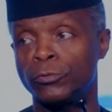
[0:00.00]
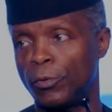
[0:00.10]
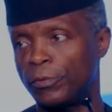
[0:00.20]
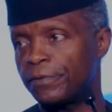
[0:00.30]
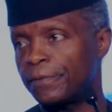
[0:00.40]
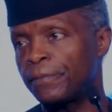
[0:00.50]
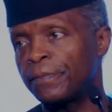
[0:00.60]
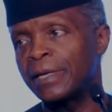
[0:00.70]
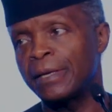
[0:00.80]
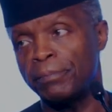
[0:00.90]
growth,
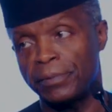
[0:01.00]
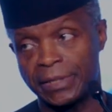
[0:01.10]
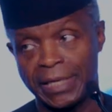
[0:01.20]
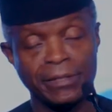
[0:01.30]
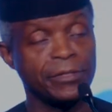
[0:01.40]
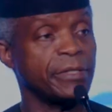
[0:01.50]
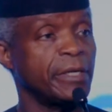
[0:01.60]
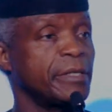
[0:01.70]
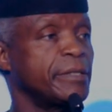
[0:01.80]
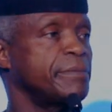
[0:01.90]

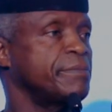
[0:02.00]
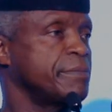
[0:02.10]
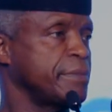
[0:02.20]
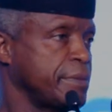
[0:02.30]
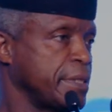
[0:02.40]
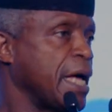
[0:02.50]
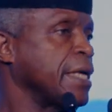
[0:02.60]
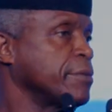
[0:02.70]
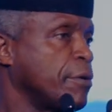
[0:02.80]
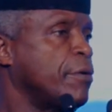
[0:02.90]
potential,
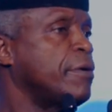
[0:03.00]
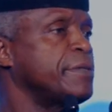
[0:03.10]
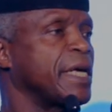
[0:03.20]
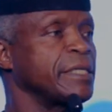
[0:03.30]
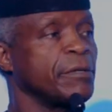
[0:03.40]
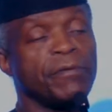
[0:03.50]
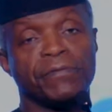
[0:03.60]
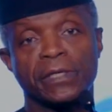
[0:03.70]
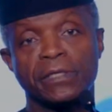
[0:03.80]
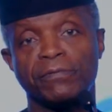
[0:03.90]
and all that it
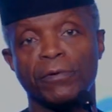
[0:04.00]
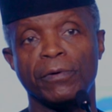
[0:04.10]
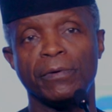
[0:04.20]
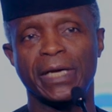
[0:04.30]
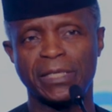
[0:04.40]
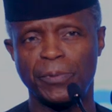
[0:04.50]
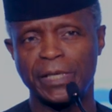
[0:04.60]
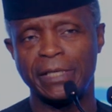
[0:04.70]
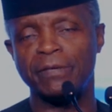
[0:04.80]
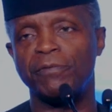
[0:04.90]
offers for,
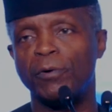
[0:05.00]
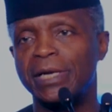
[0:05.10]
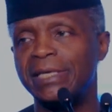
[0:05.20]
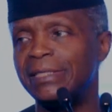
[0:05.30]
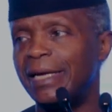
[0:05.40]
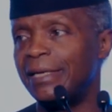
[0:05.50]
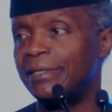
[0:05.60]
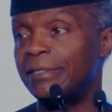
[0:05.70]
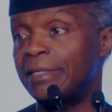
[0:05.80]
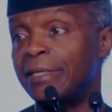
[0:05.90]
especially for clean
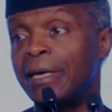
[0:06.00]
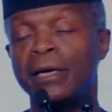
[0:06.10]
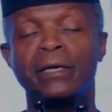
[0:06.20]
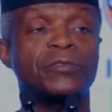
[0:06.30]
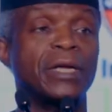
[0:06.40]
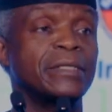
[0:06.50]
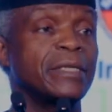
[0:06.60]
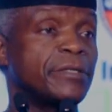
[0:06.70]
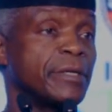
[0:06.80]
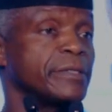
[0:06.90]
energy
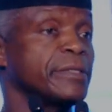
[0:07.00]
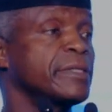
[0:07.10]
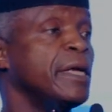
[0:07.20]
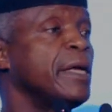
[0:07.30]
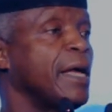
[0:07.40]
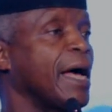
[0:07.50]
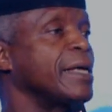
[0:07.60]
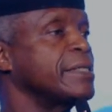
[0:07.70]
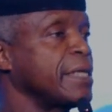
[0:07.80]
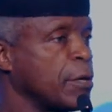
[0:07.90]
transitions
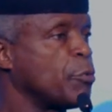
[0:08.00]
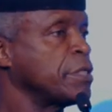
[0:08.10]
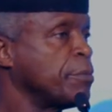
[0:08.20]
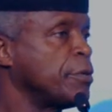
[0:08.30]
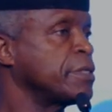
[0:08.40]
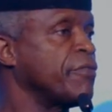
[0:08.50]
and equitable